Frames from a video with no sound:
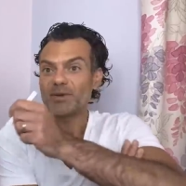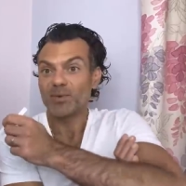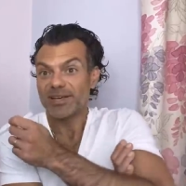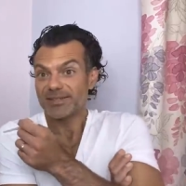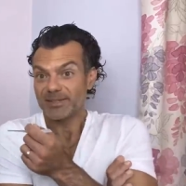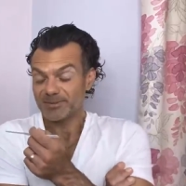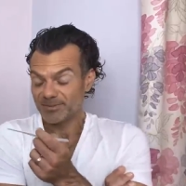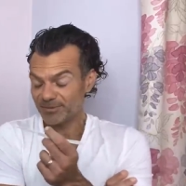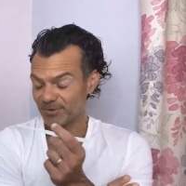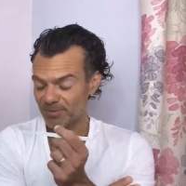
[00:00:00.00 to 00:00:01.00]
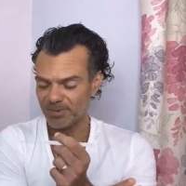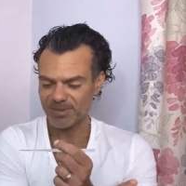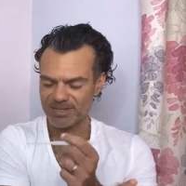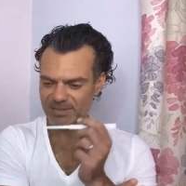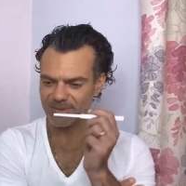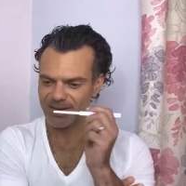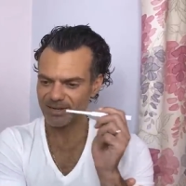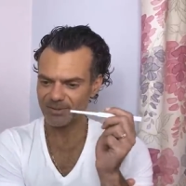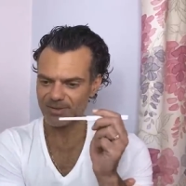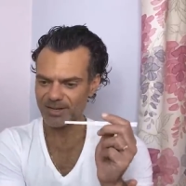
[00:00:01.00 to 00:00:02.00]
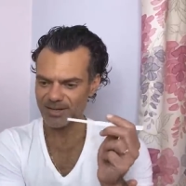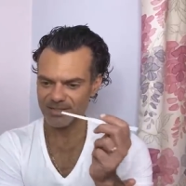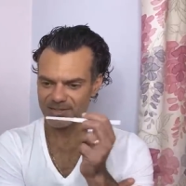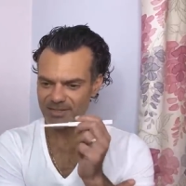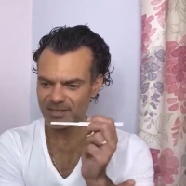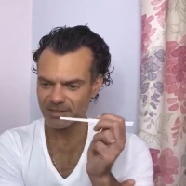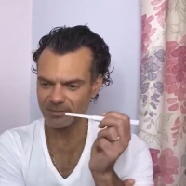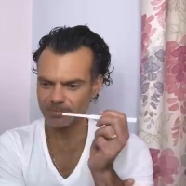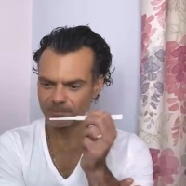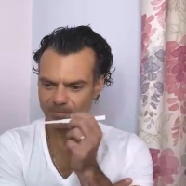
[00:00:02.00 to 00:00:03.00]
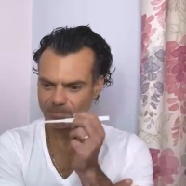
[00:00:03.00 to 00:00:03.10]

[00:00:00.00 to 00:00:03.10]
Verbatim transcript: whale from Masque Milano. Let us see.